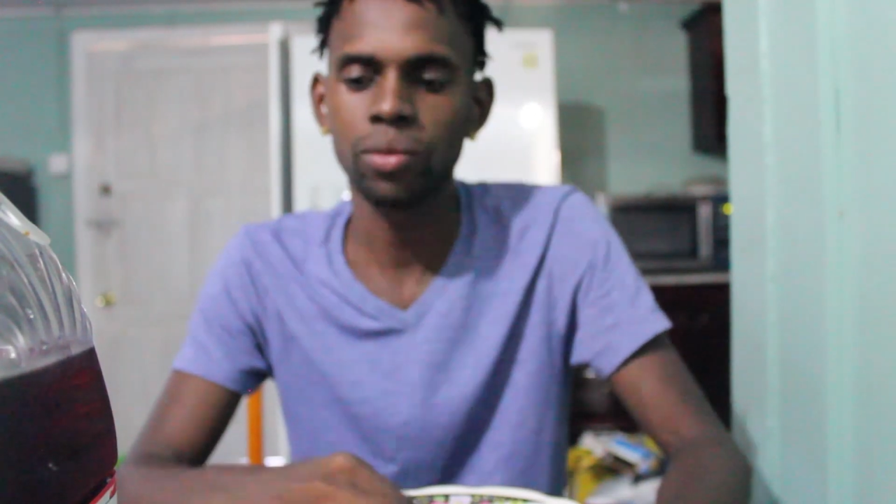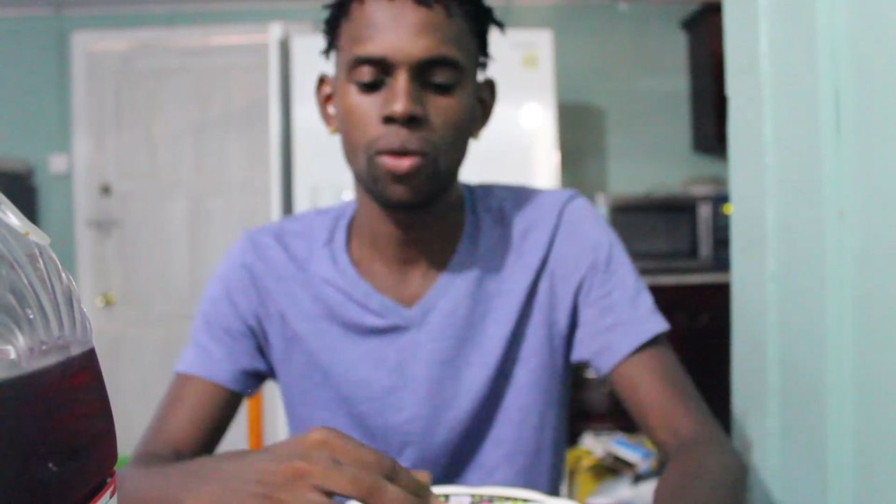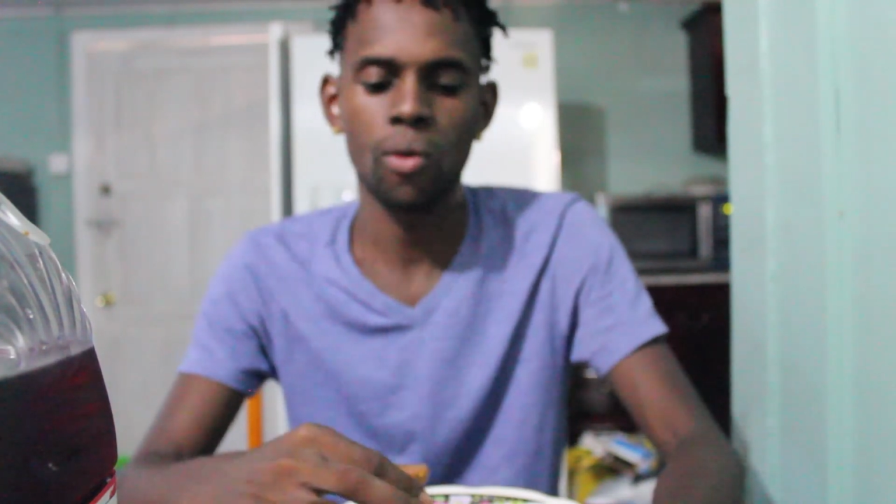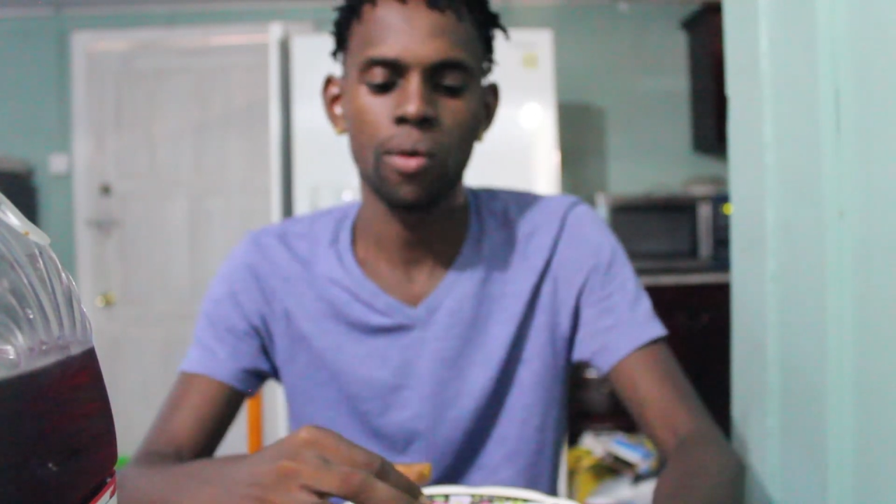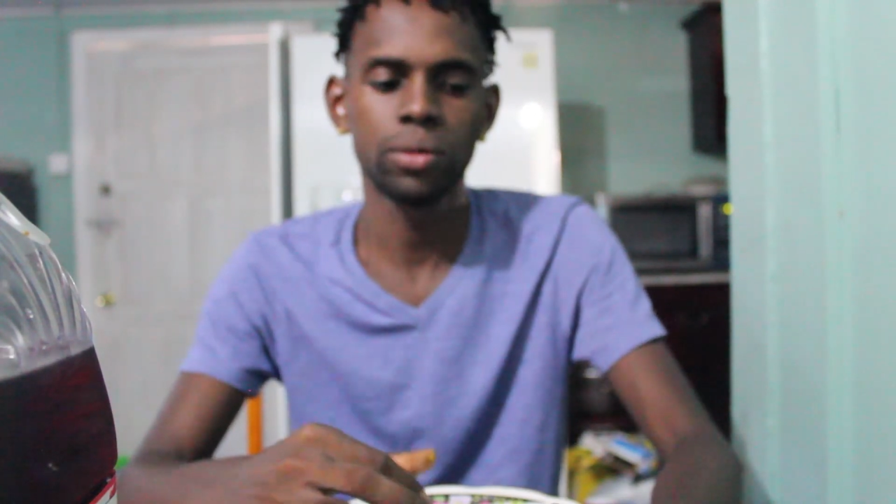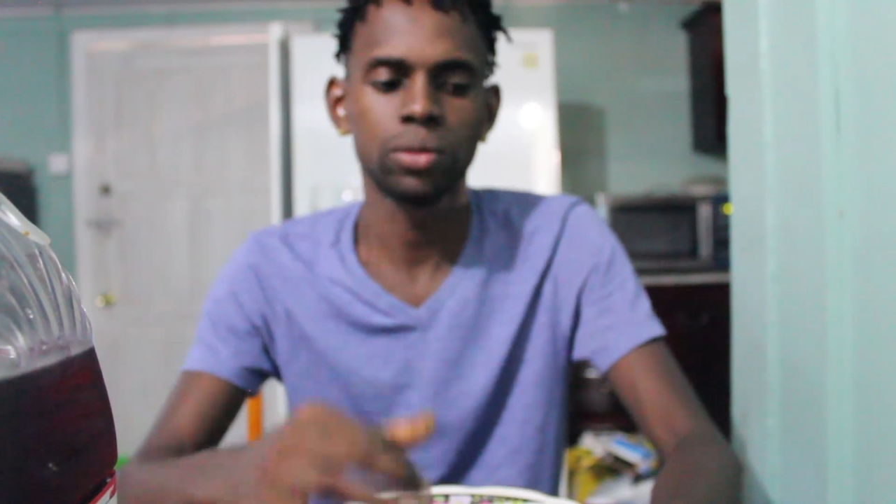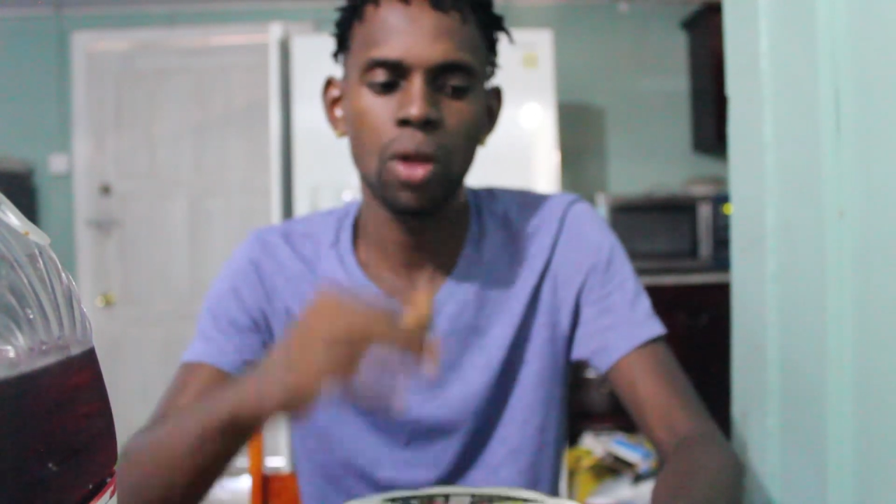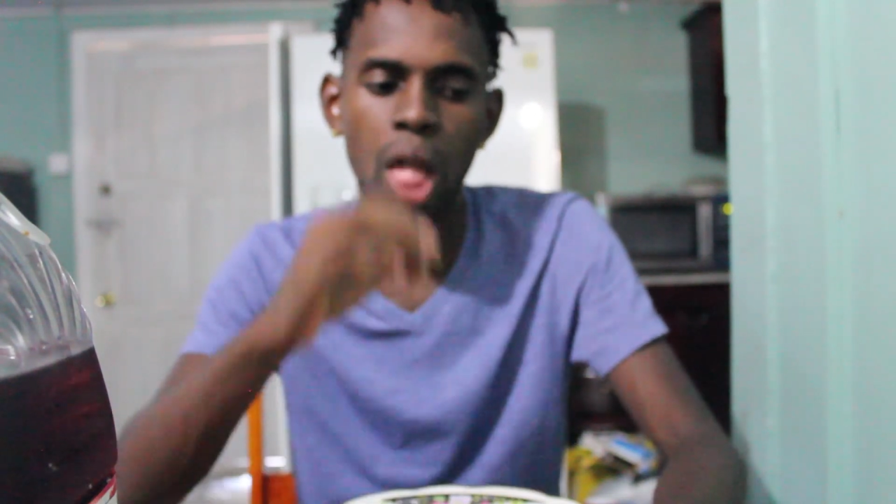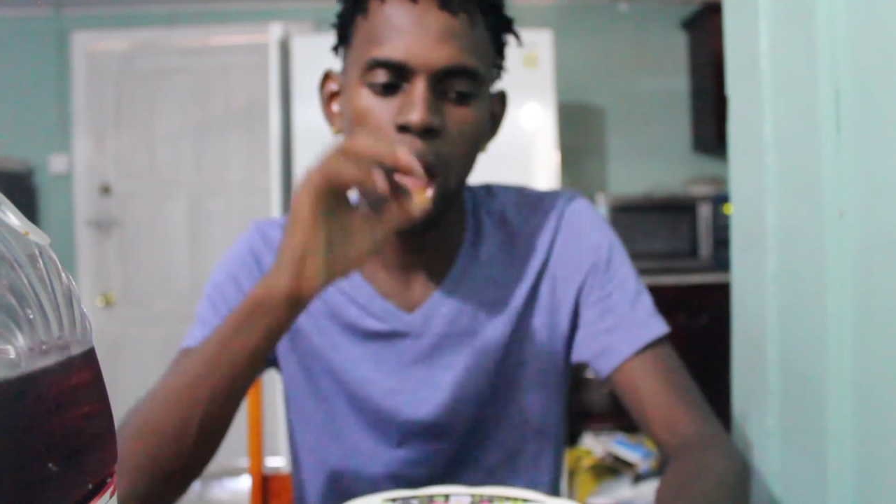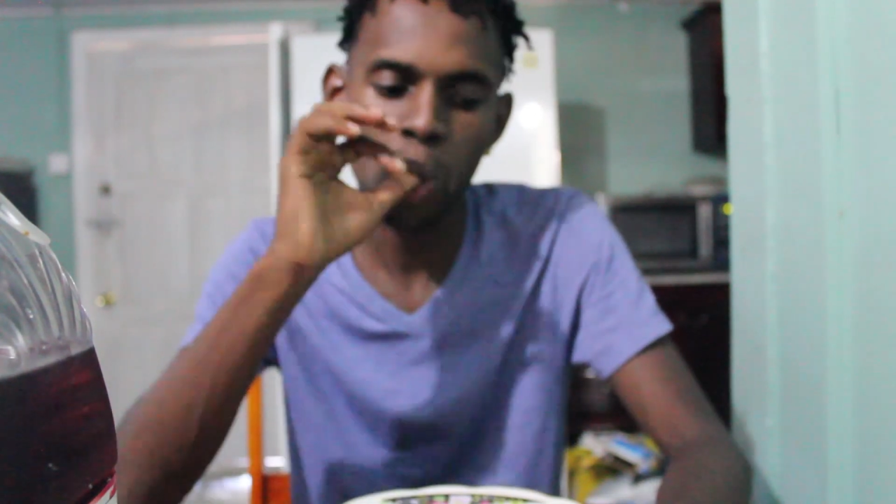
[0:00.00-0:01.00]
when
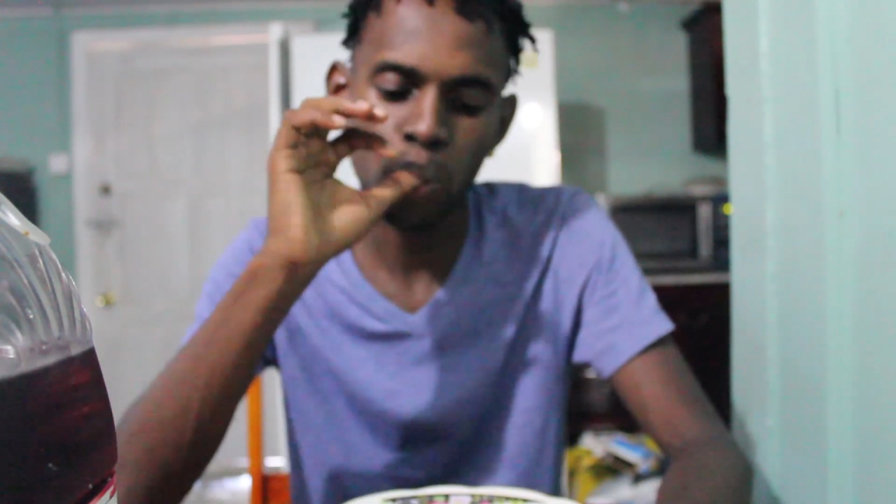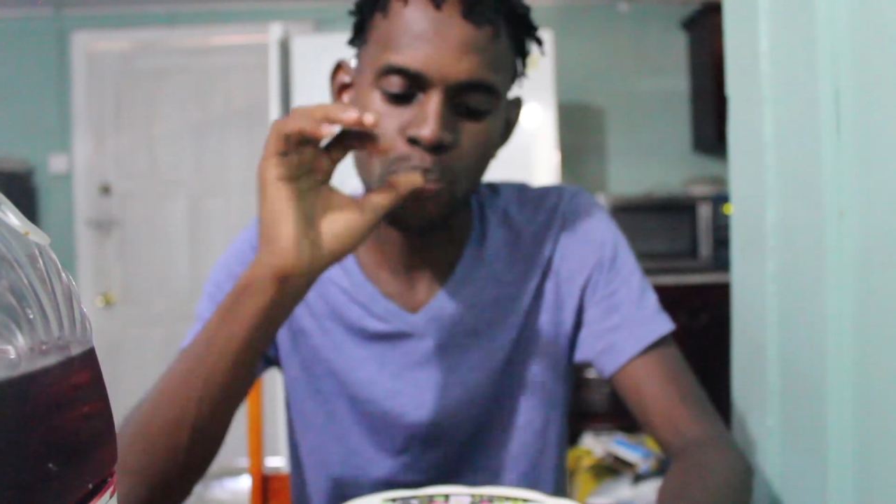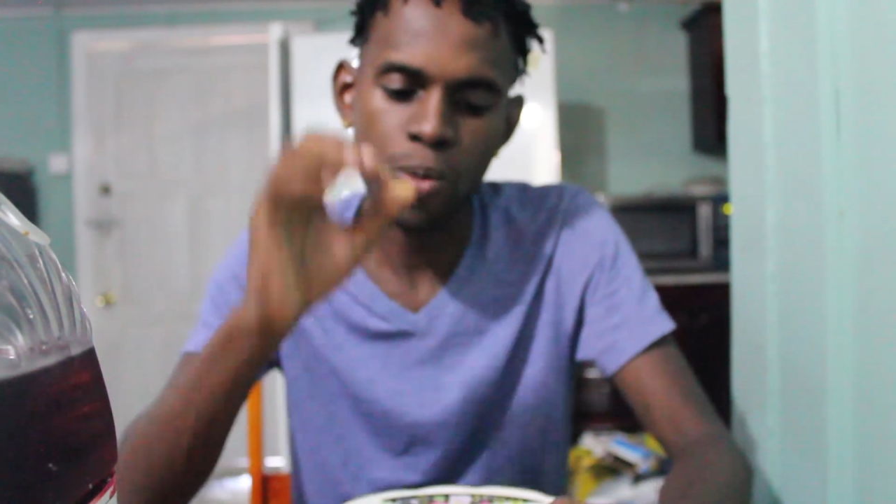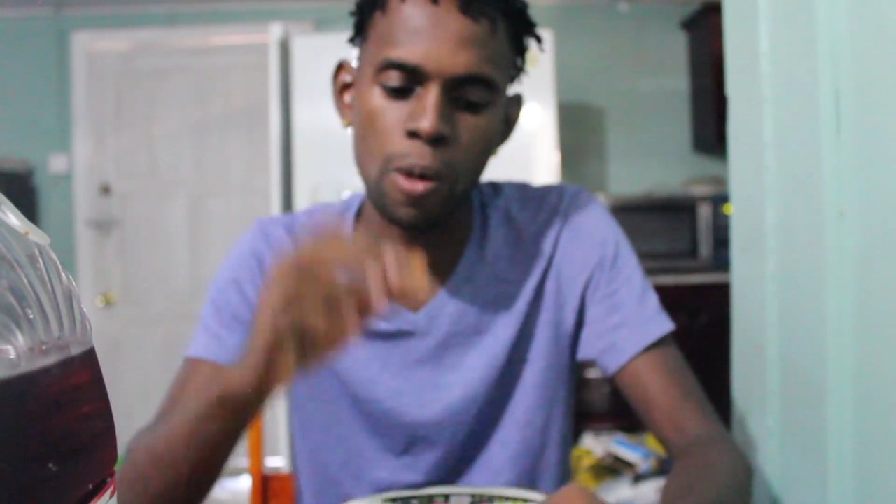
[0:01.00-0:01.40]
from Friday.